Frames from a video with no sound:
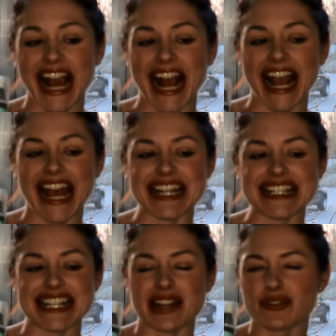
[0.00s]

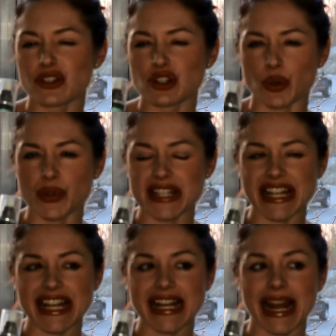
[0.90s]
and it never soaked
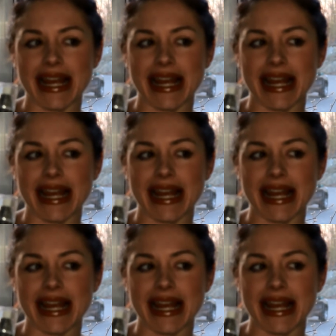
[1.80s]
in,